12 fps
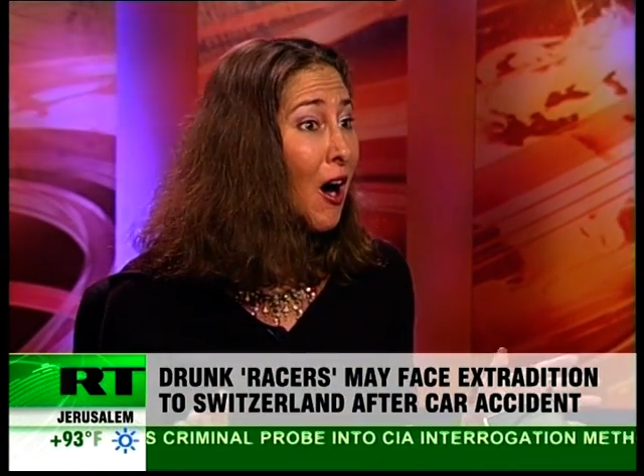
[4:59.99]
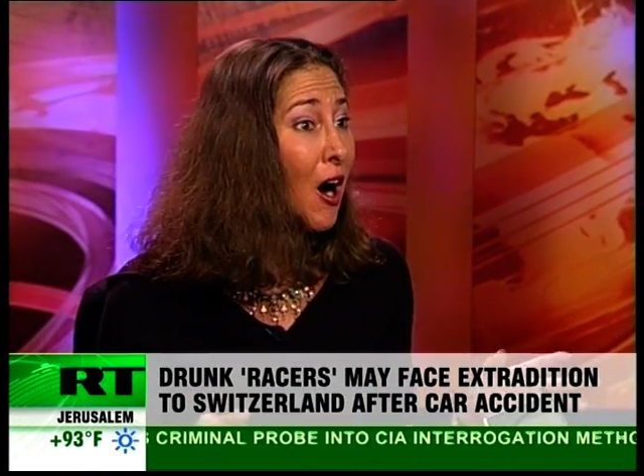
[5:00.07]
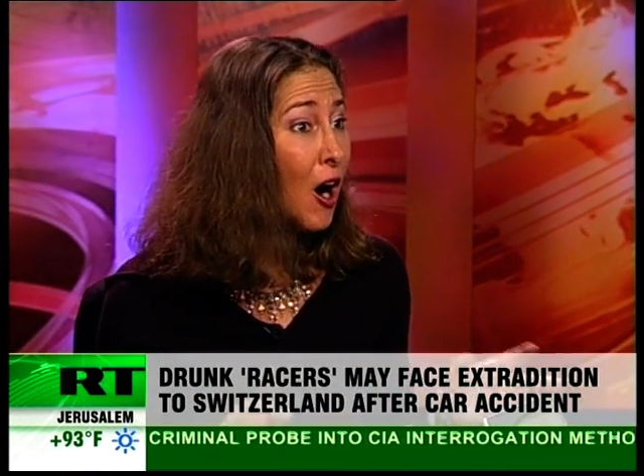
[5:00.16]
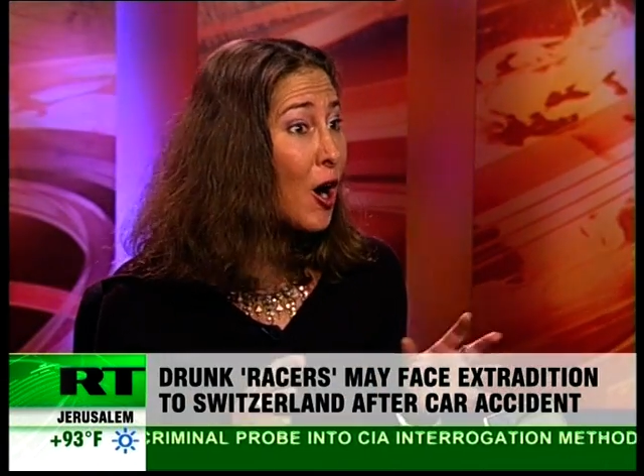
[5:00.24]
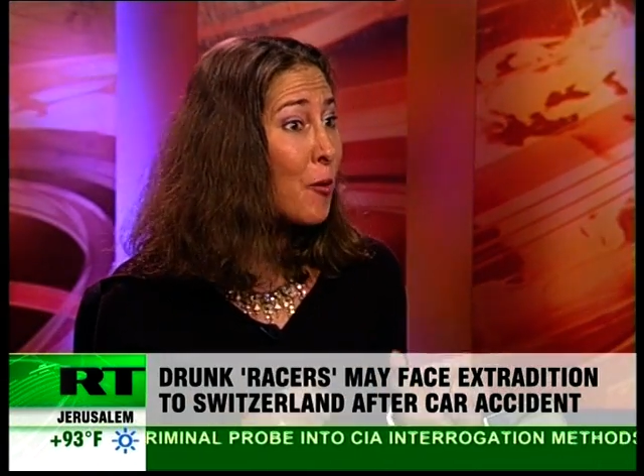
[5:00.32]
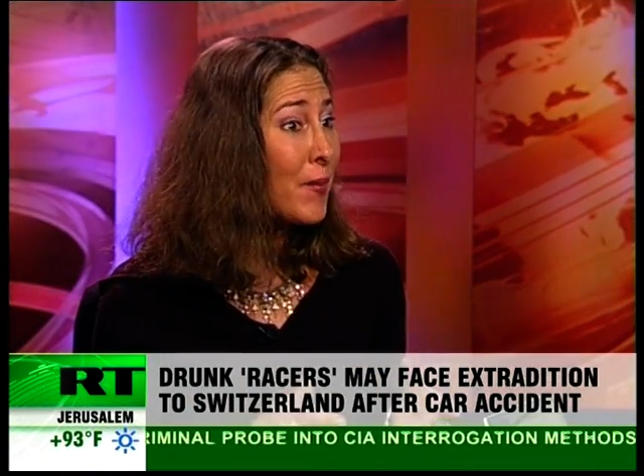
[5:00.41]

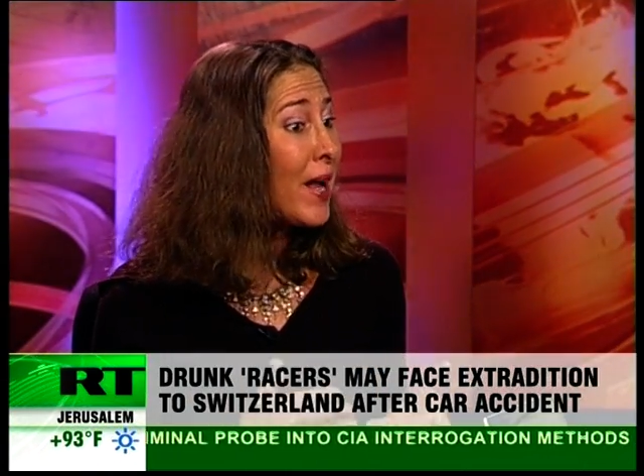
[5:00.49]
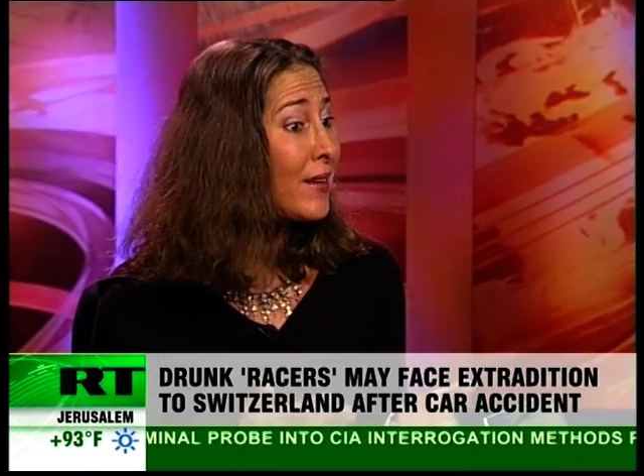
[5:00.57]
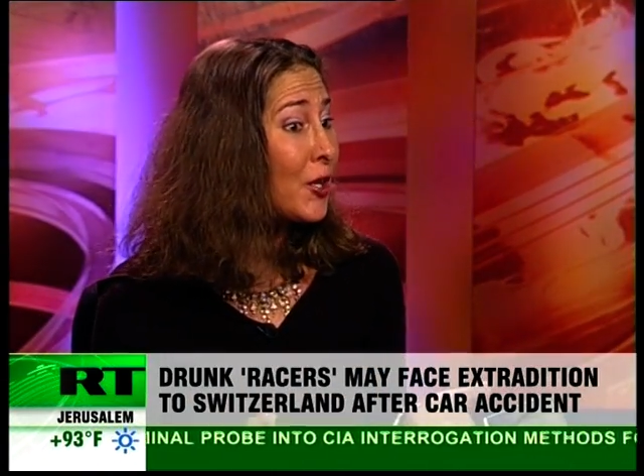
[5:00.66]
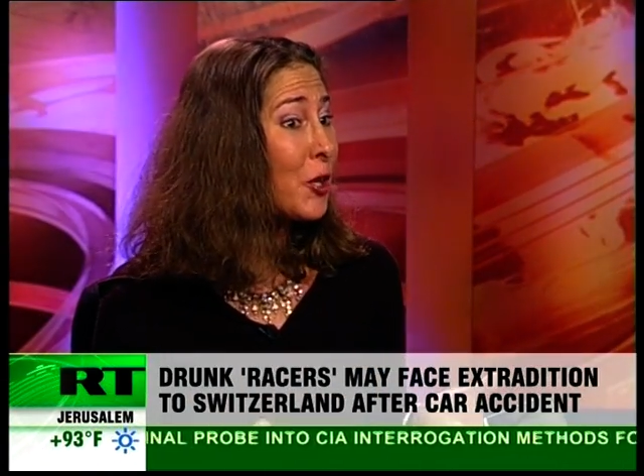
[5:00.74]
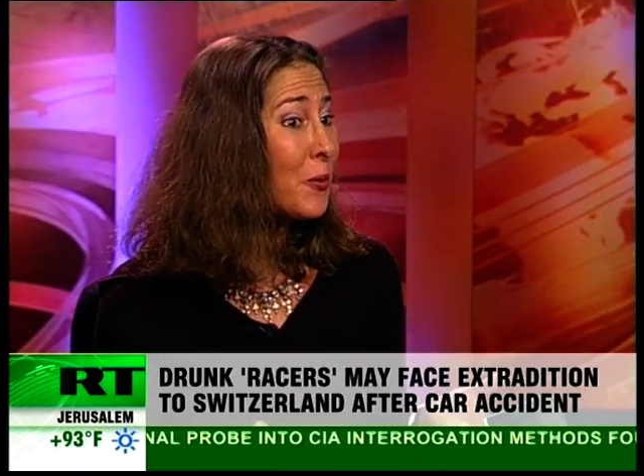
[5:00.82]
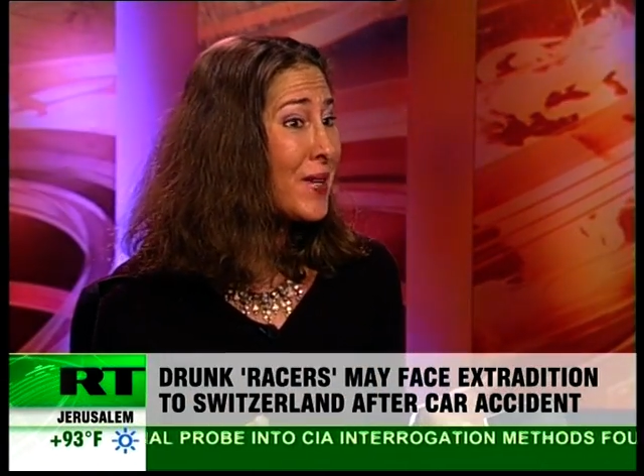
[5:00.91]
And,
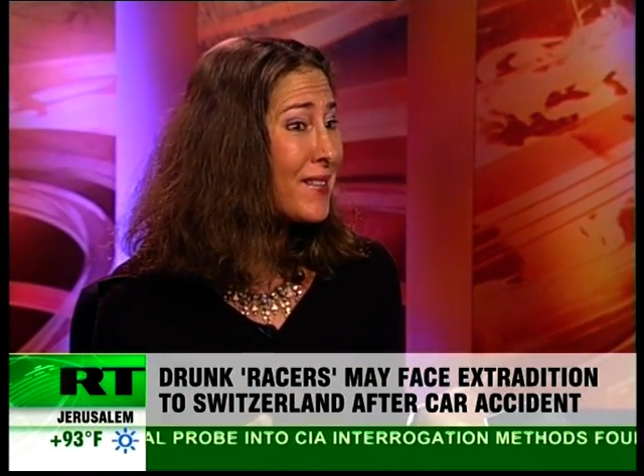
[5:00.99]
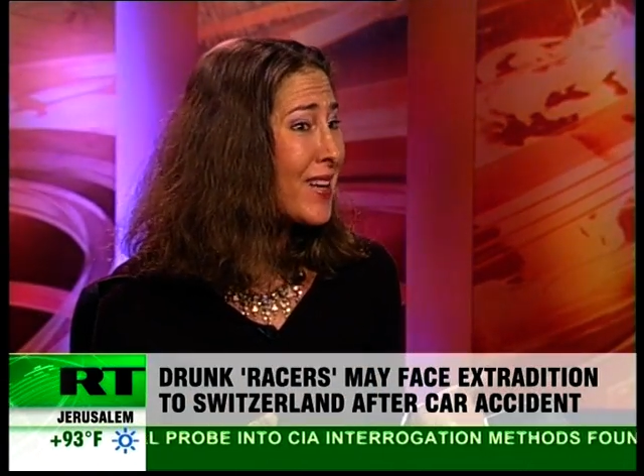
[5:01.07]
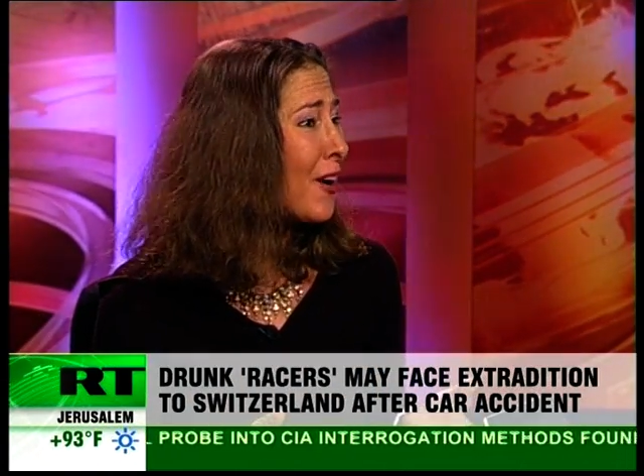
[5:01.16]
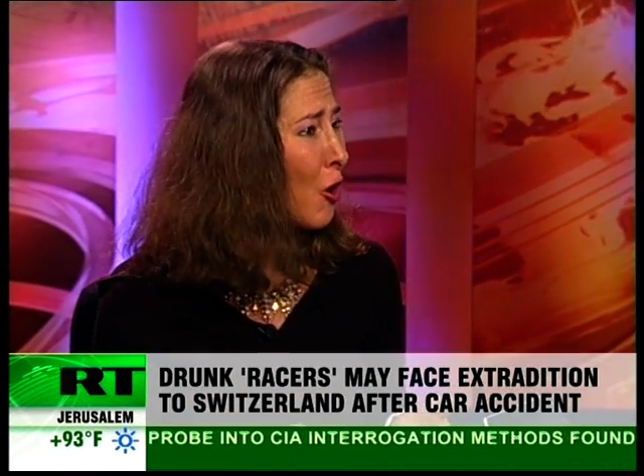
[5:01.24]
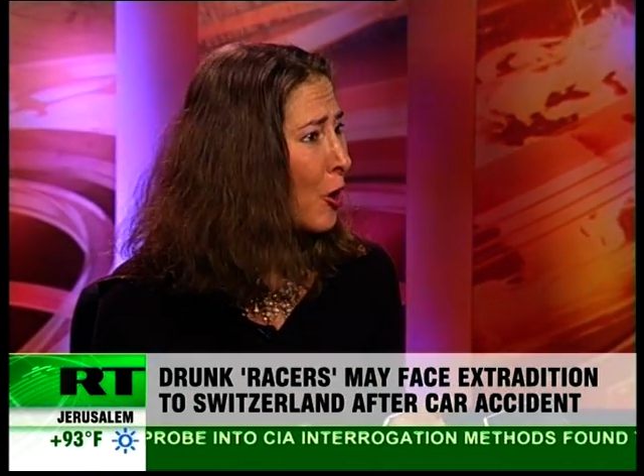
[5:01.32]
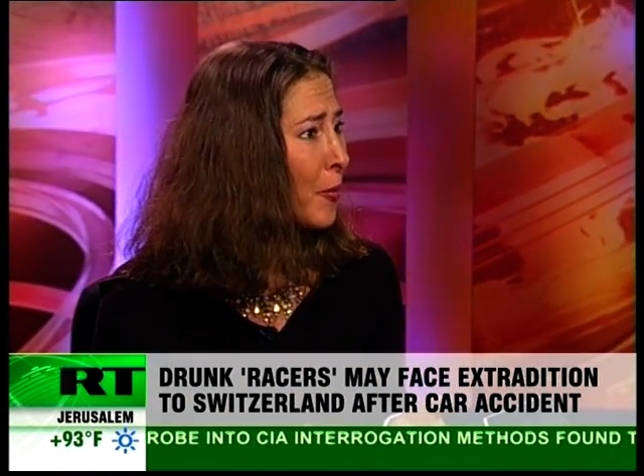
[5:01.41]
you know, he's
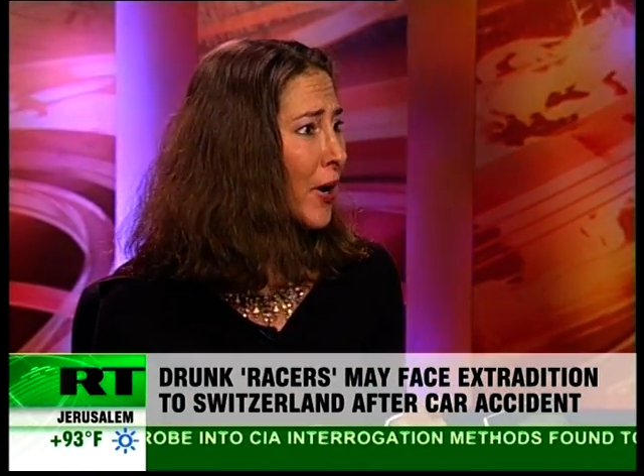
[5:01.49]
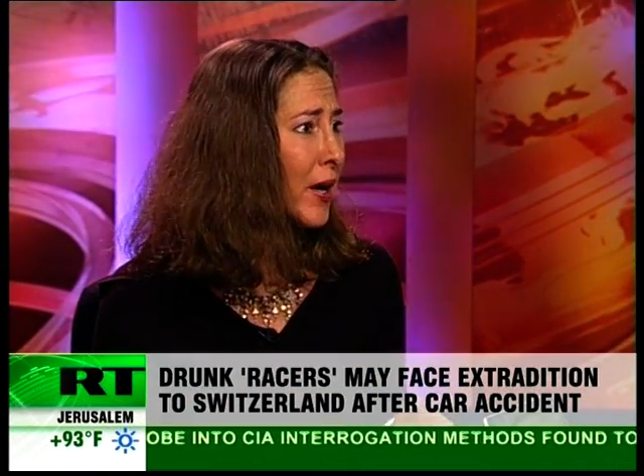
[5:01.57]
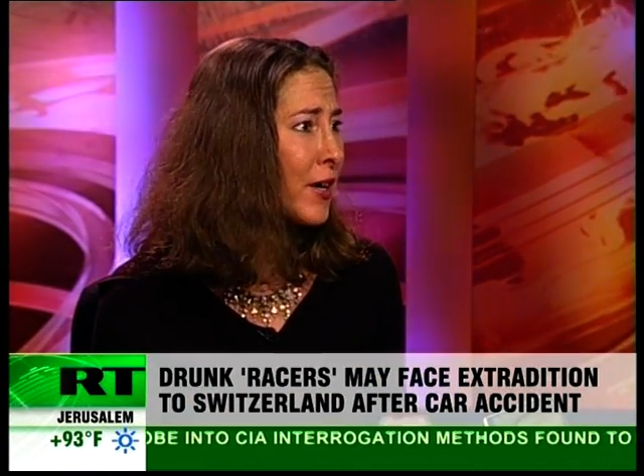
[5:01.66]
got horrible head